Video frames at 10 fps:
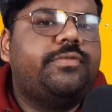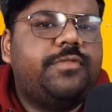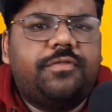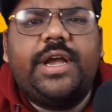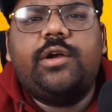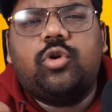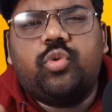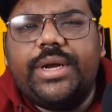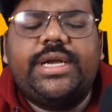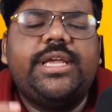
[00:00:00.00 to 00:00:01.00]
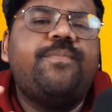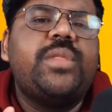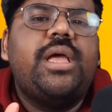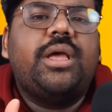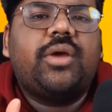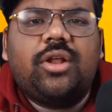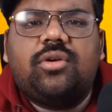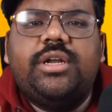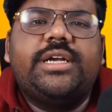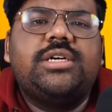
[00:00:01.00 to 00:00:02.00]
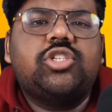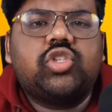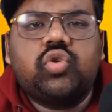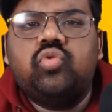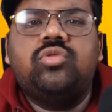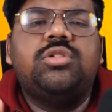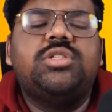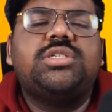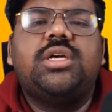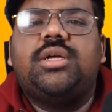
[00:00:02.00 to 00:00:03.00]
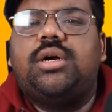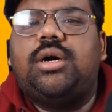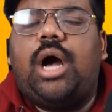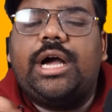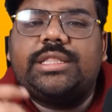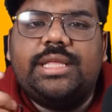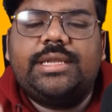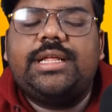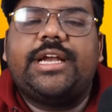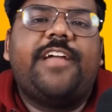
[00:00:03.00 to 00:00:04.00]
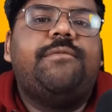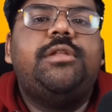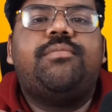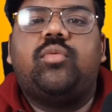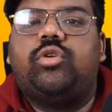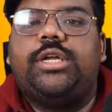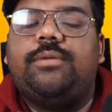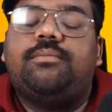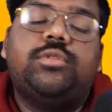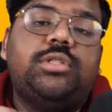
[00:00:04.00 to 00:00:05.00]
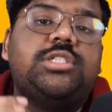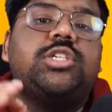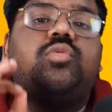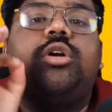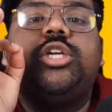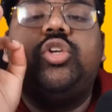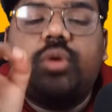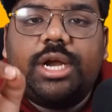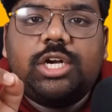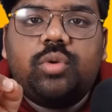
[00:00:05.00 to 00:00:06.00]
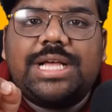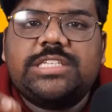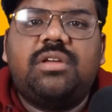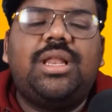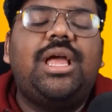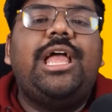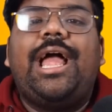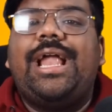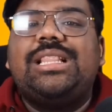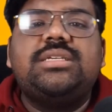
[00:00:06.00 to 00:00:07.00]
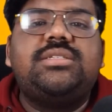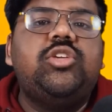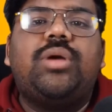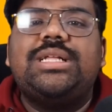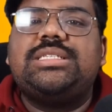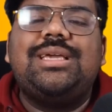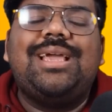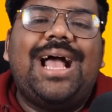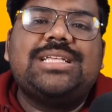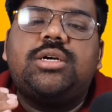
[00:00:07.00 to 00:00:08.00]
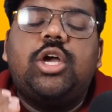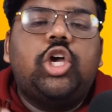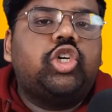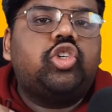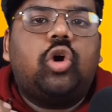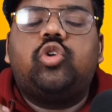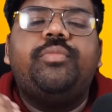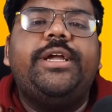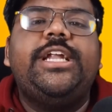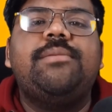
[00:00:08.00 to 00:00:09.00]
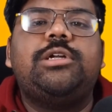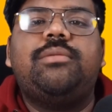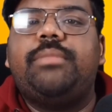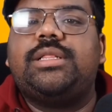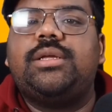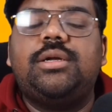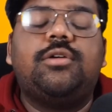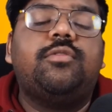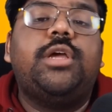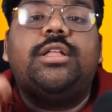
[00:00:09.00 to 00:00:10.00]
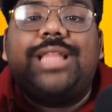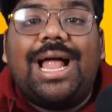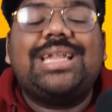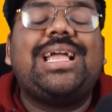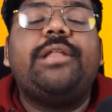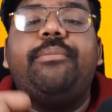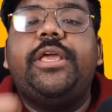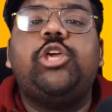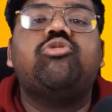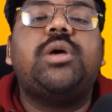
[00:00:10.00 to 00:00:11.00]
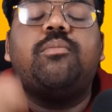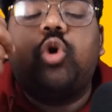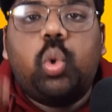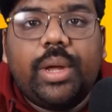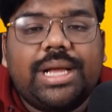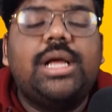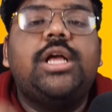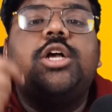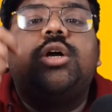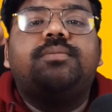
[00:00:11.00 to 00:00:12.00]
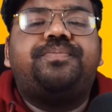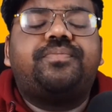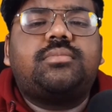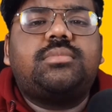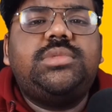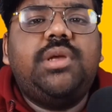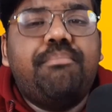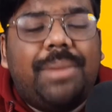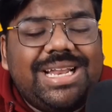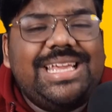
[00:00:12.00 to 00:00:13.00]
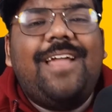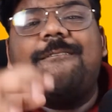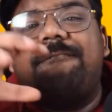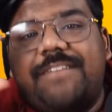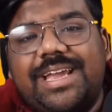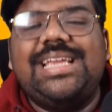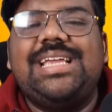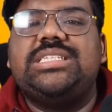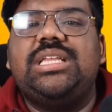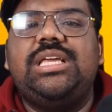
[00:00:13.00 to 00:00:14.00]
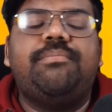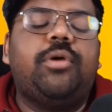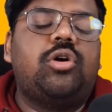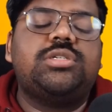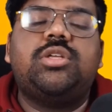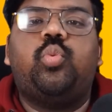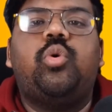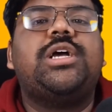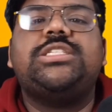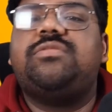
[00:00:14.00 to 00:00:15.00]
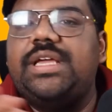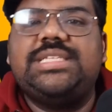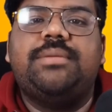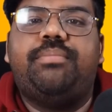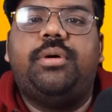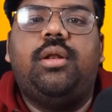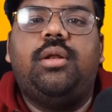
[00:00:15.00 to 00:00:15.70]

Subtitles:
15 to 20 calculators, tools are there that I have been promoting. This is what you can do as well, and this you can say as a short to medium term method that can make you some quick money very easily, because the work is very simple.